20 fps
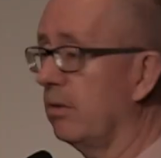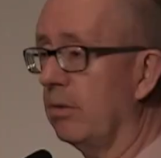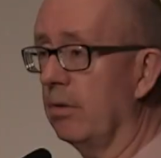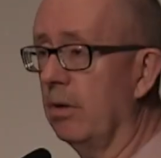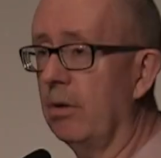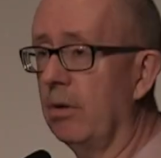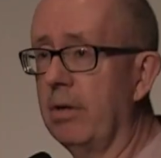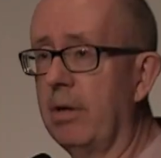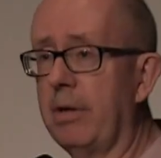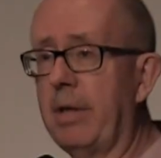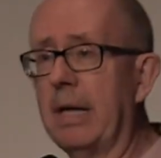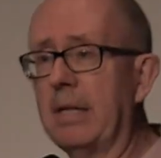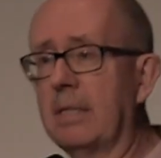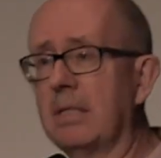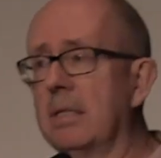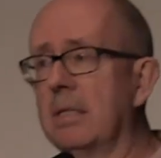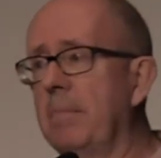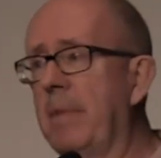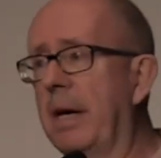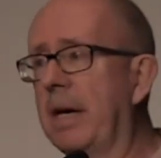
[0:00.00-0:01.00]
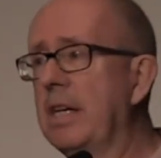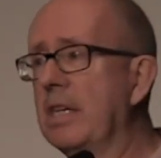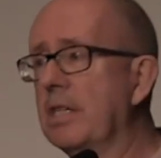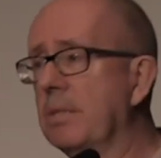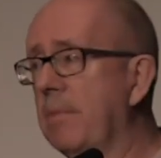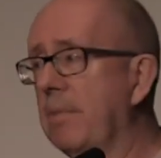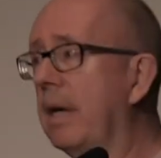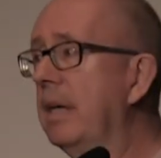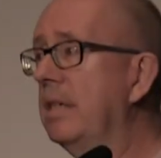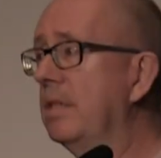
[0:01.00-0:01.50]
although that's a
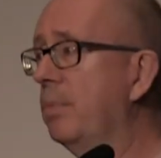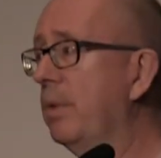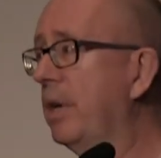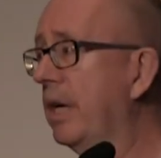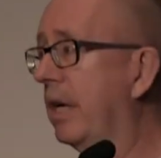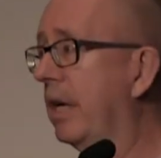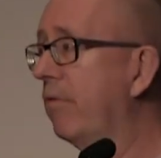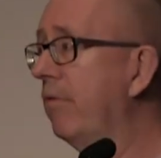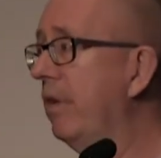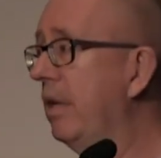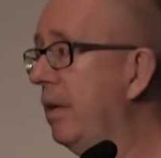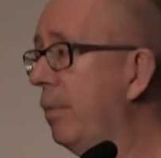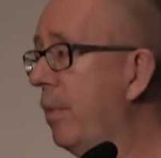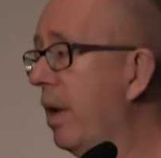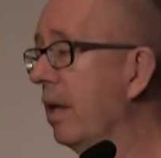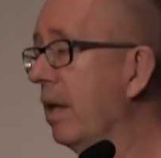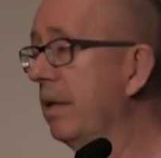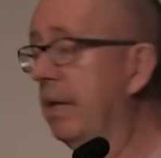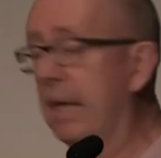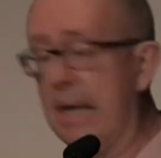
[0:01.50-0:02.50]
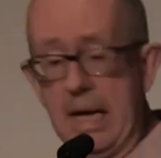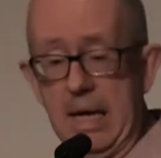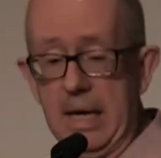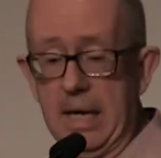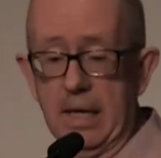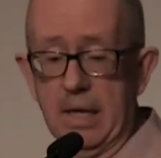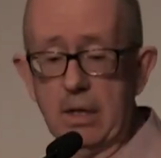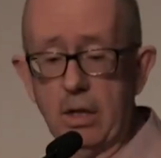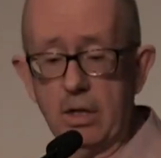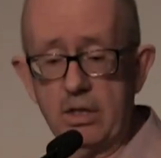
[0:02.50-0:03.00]
mechanism that is working really well,
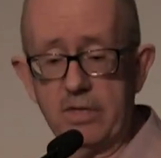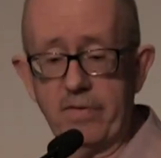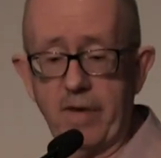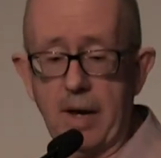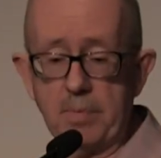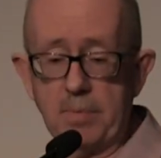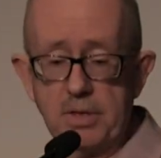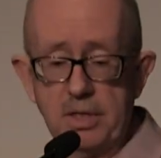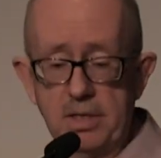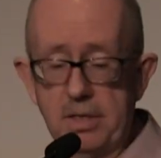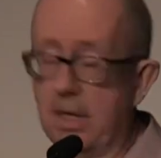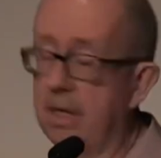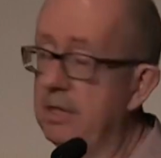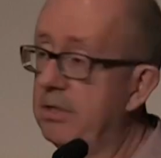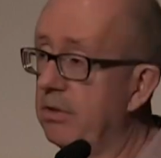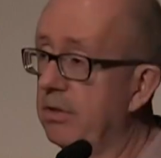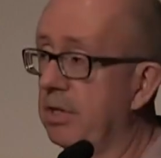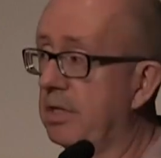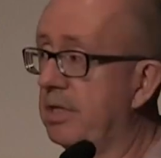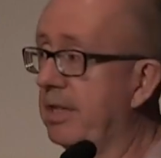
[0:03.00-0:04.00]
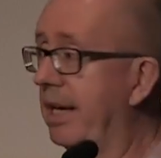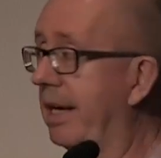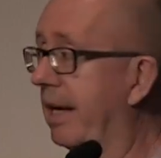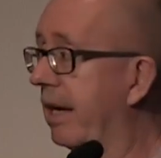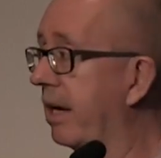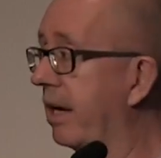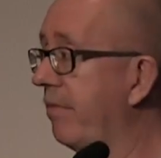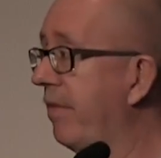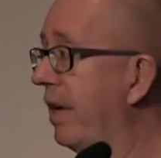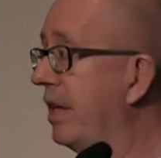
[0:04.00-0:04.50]
and lots of apps are sort of
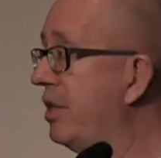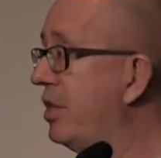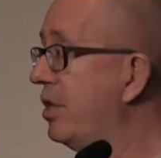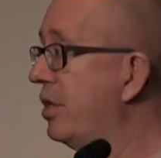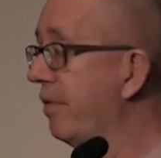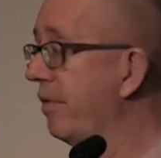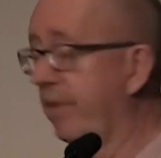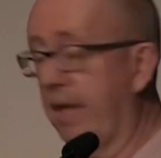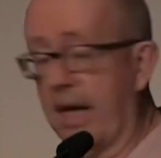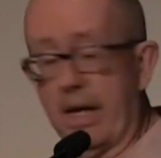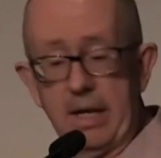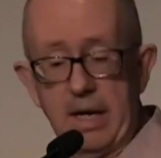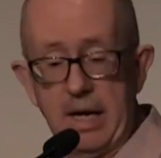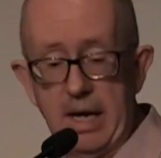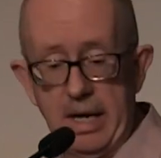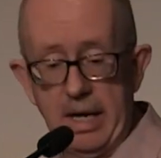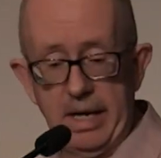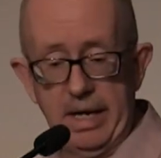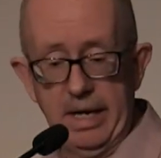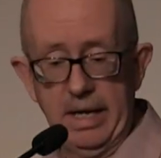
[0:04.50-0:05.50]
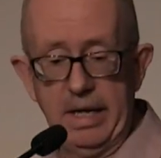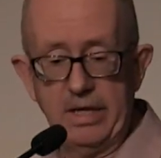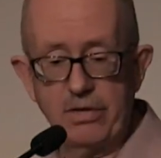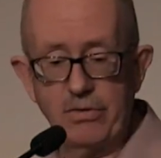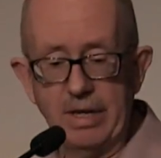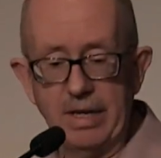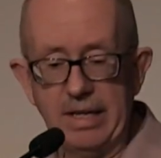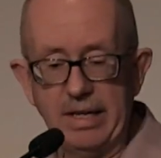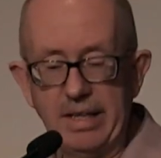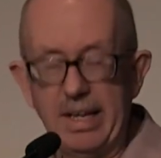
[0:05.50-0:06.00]
taking advantage of that.
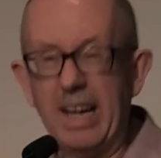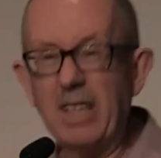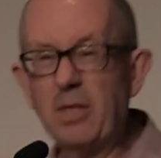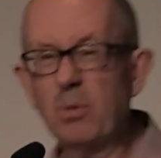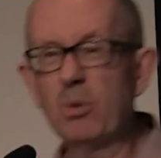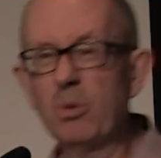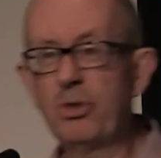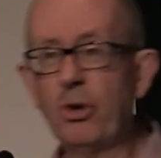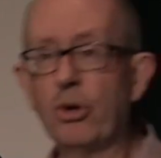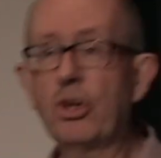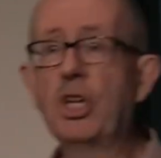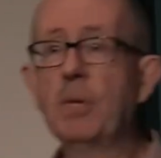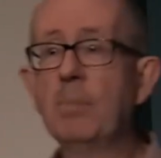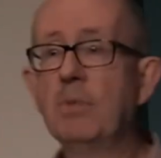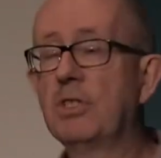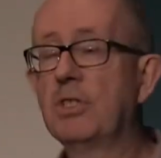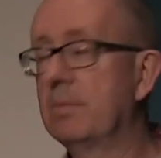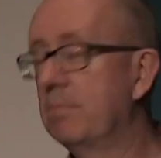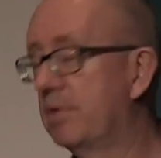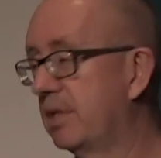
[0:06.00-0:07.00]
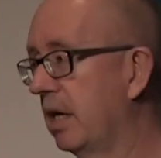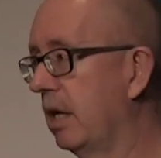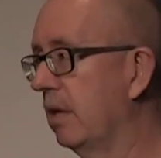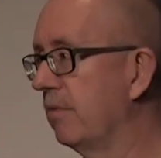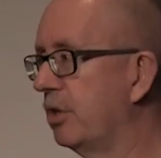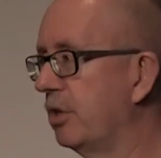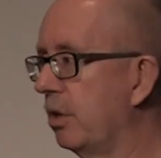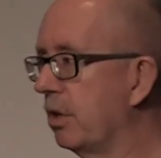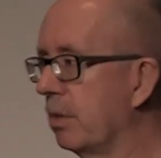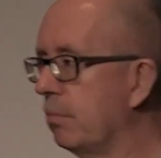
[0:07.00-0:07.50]
It's really the actual documents
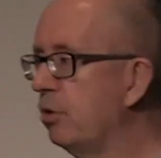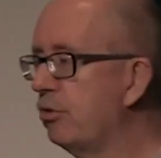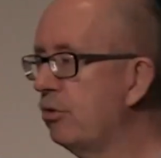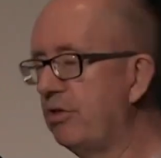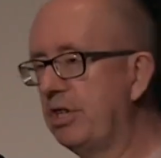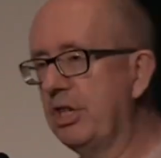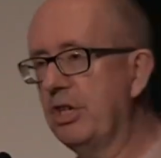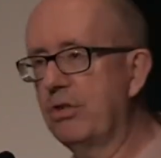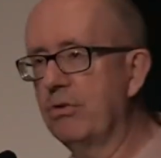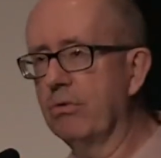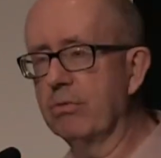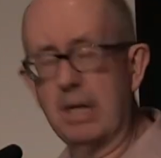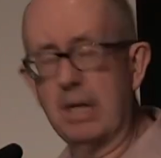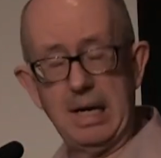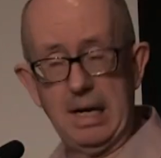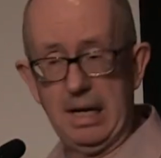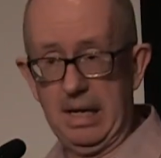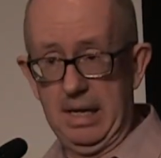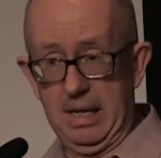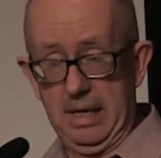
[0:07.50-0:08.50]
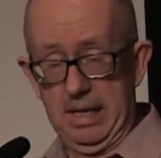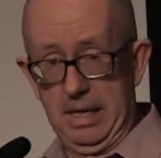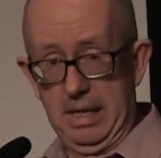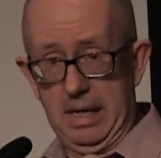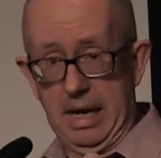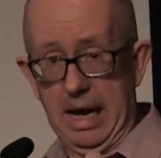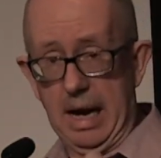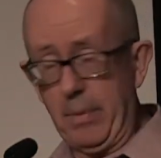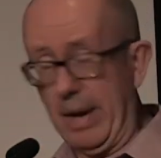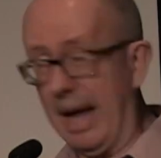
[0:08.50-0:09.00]
themselves, the more traditional,
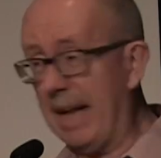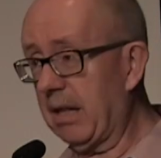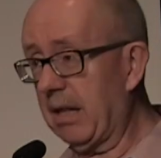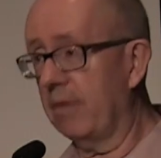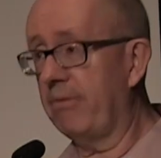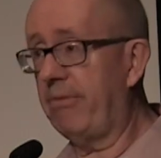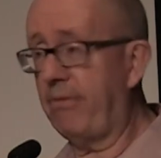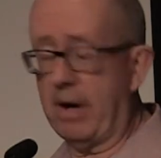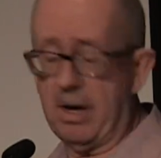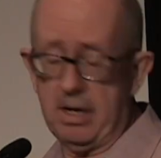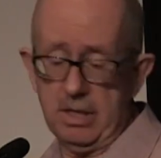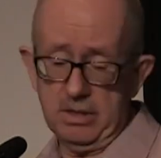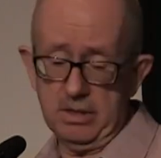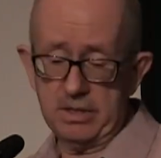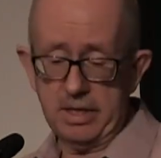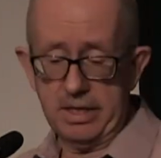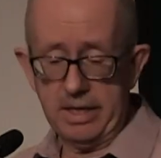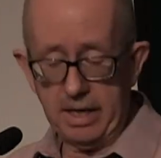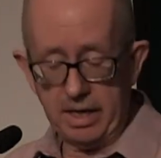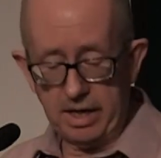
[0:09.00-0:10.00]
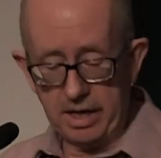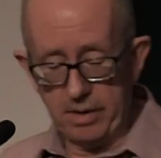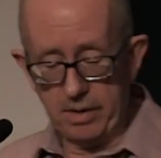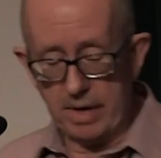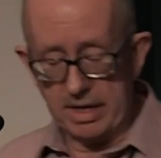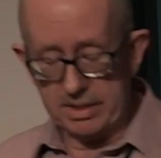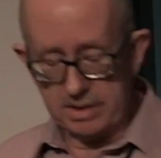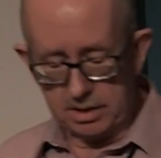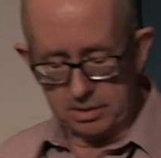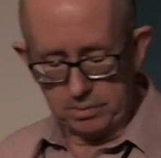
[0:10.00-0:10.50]
how we handle files in
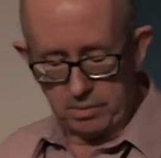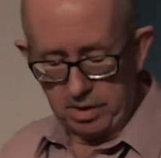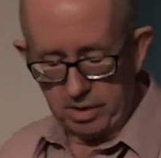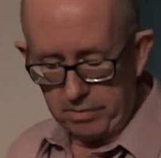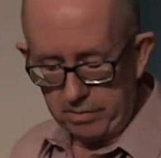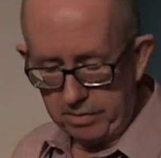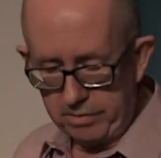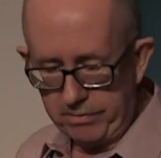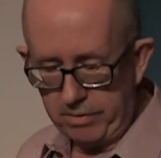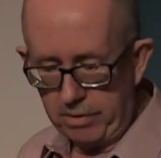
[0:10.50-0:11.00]
iOS, that's what I want to